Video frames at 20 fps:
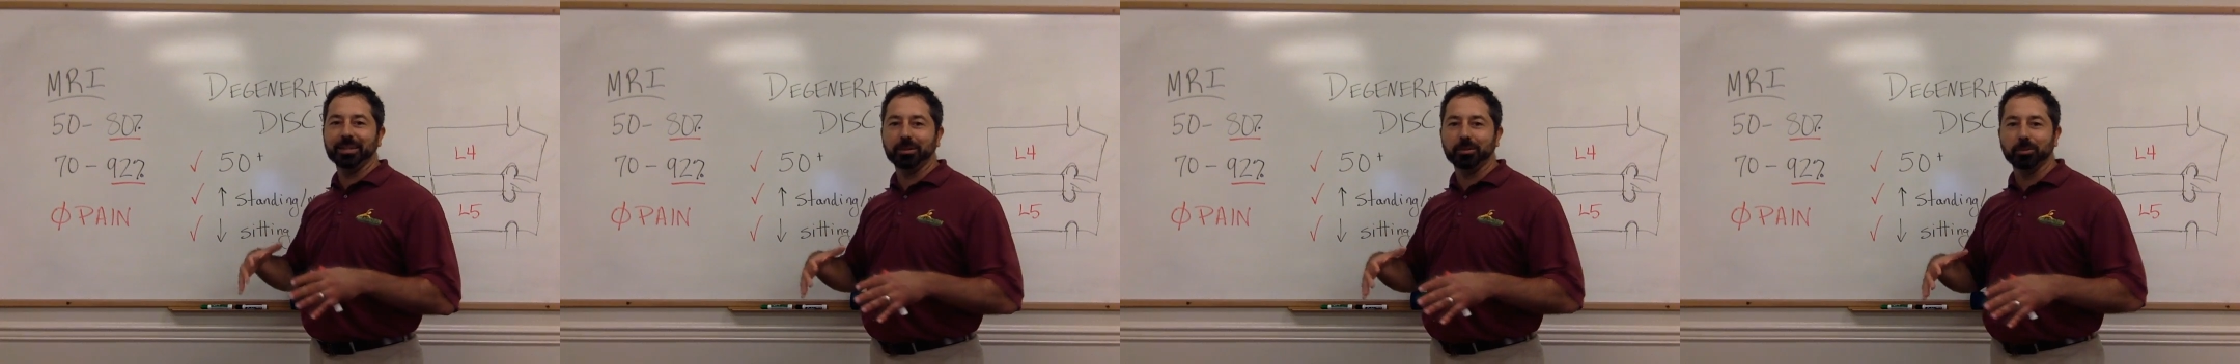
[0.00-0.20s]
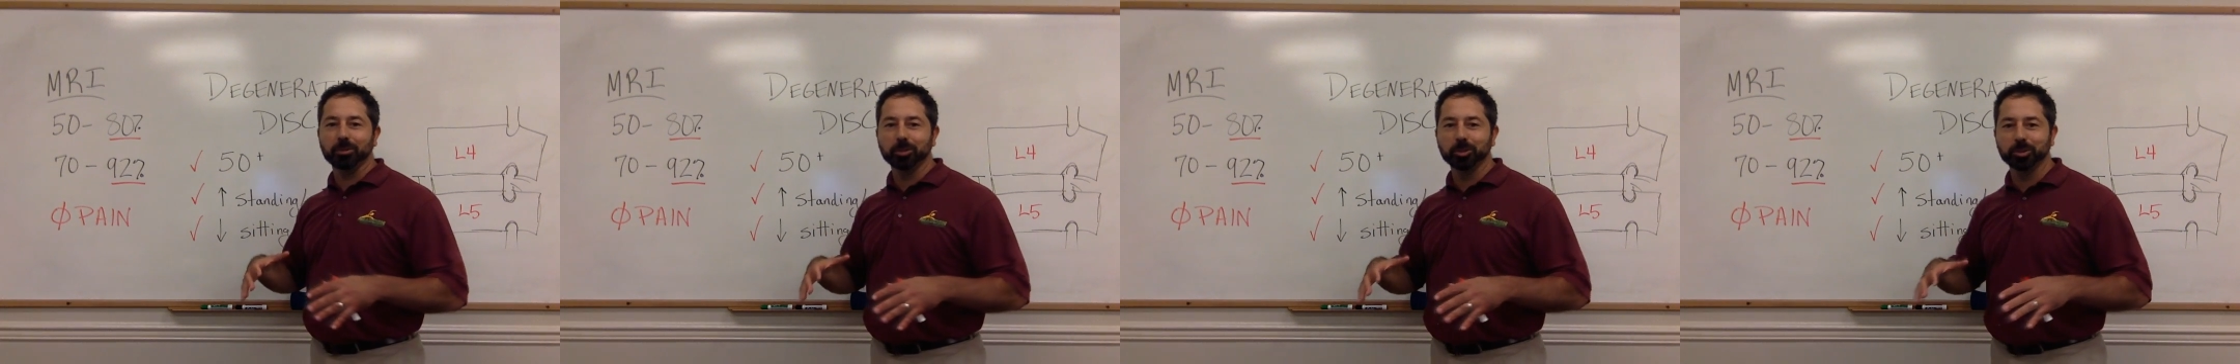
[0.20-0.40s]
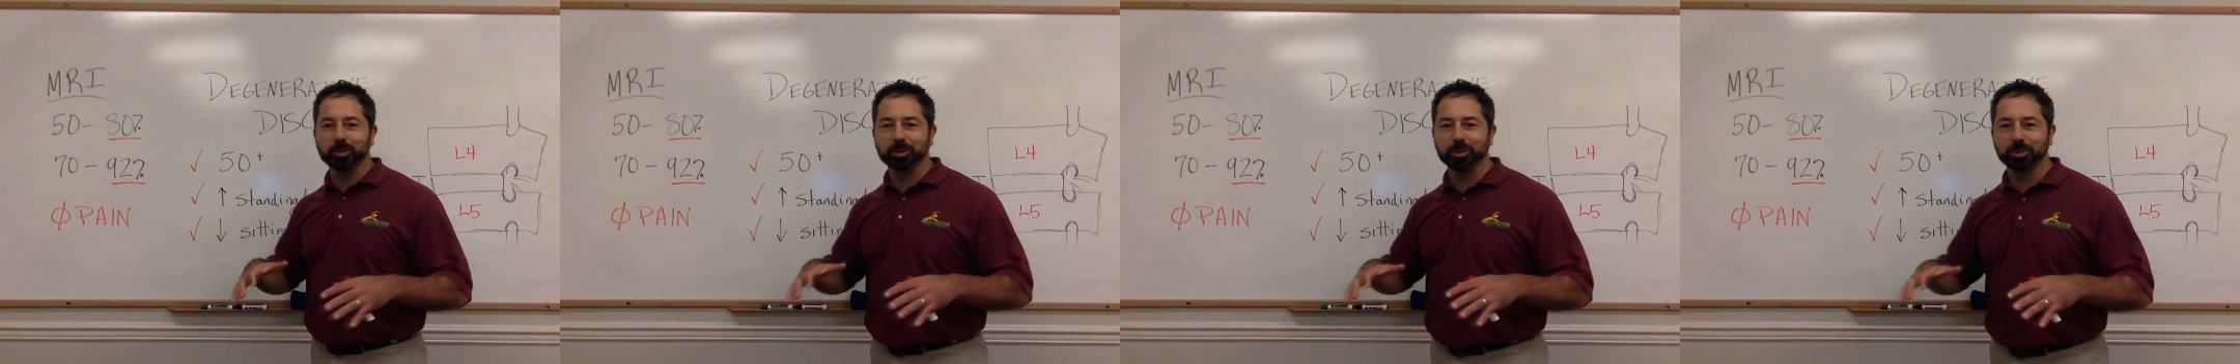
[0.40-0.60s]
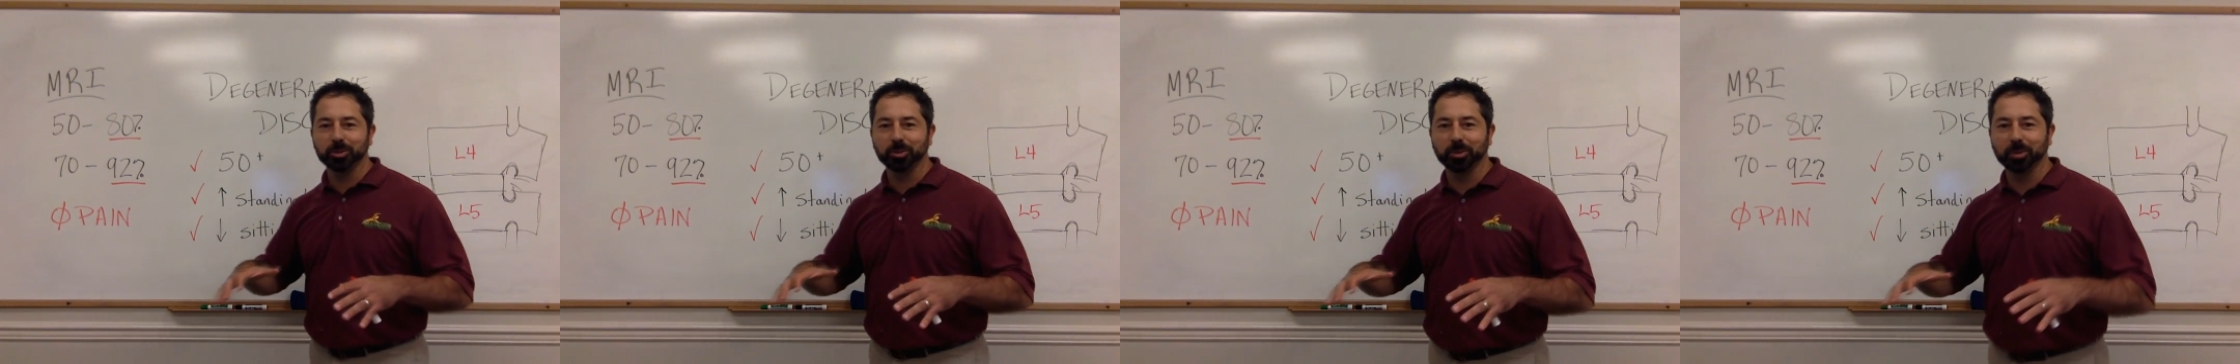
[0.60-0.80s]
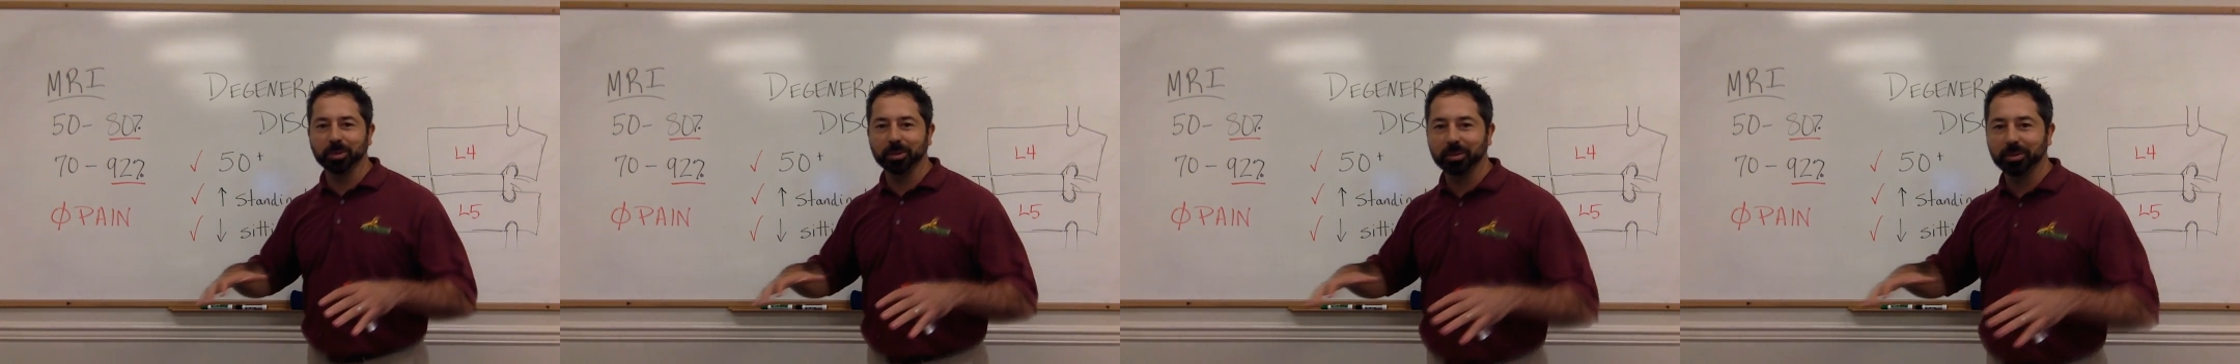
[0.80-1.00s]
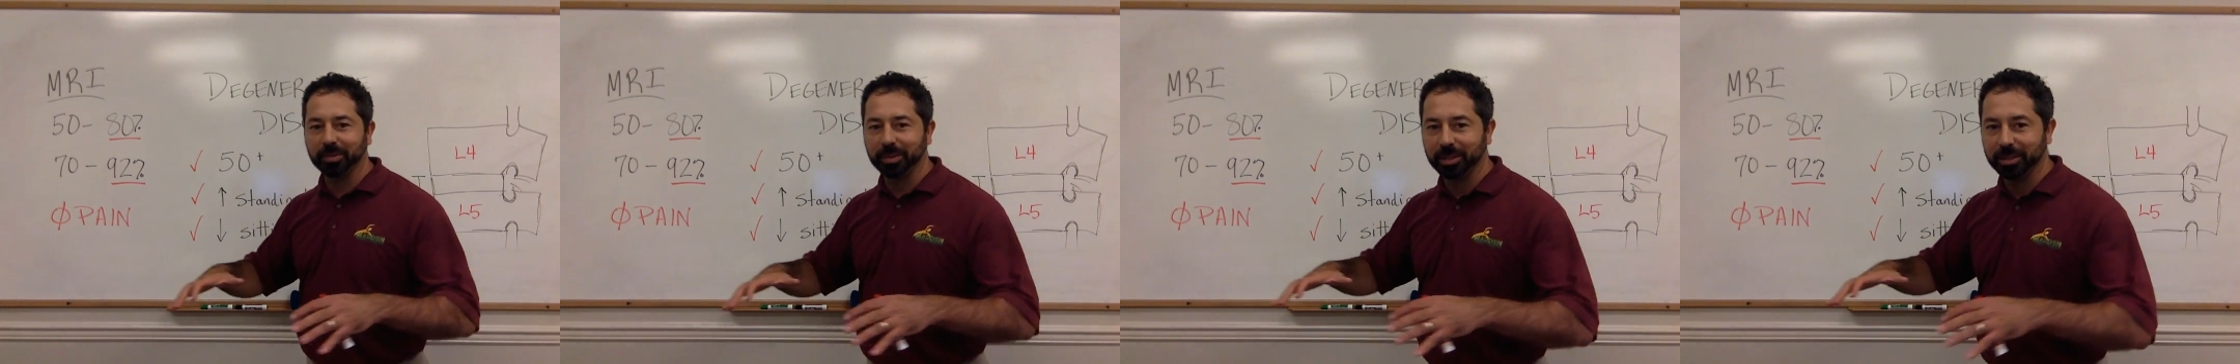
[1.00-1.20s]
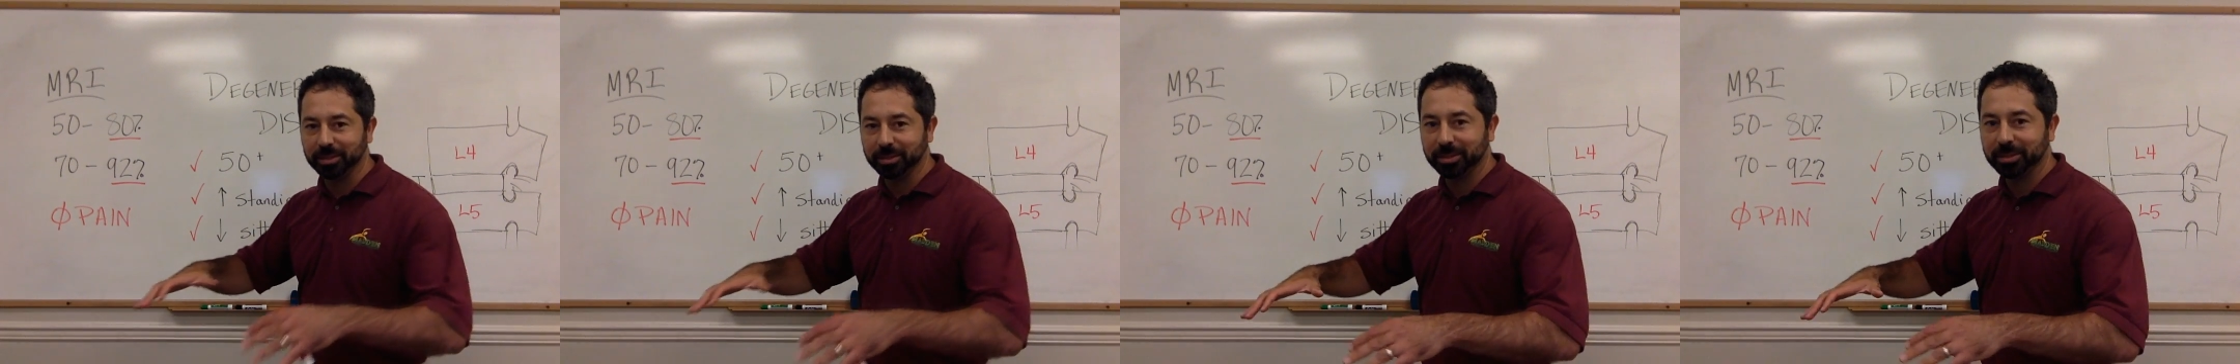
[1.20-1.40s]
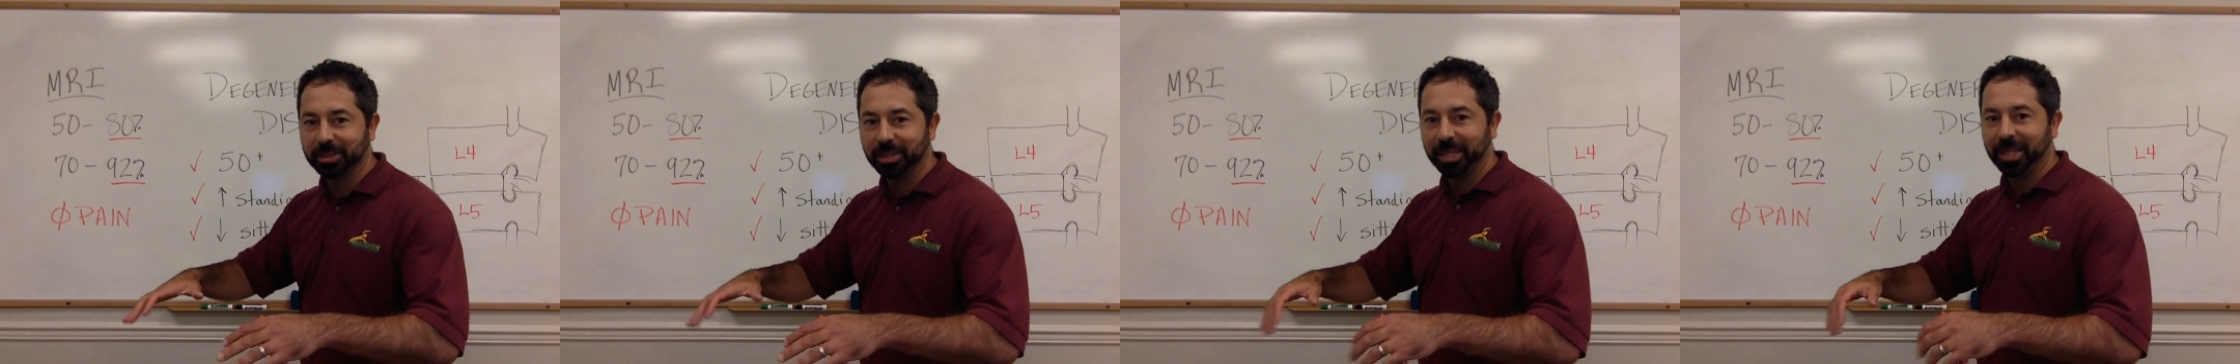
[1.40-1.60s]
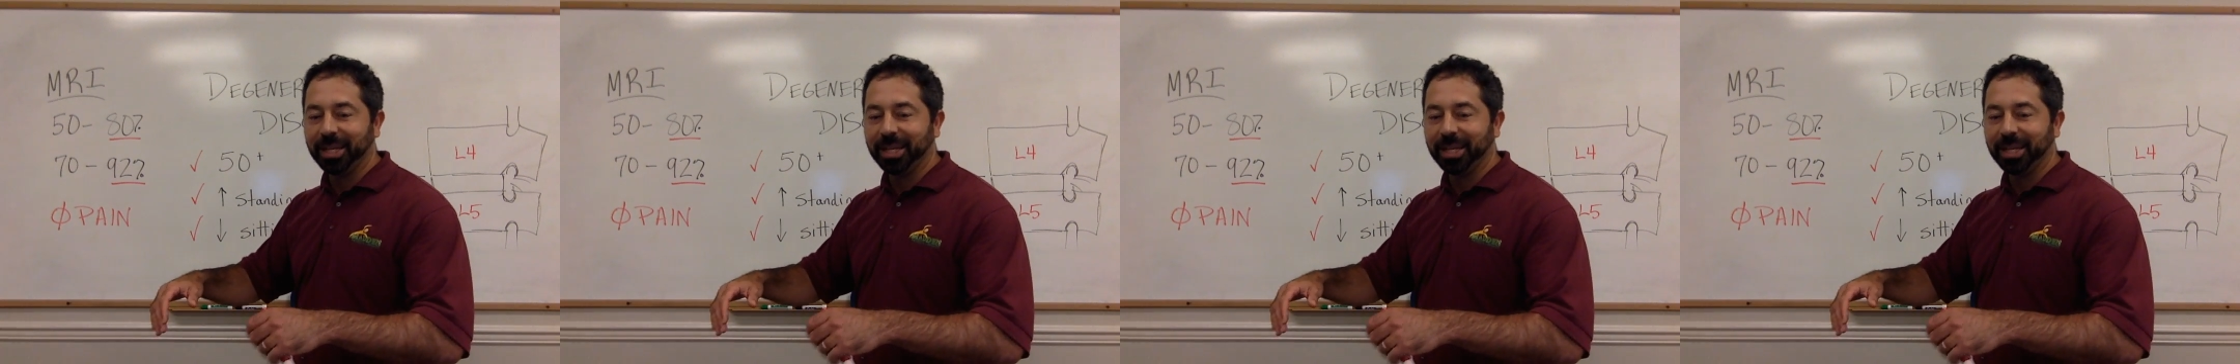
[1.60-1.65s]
grocery store, there's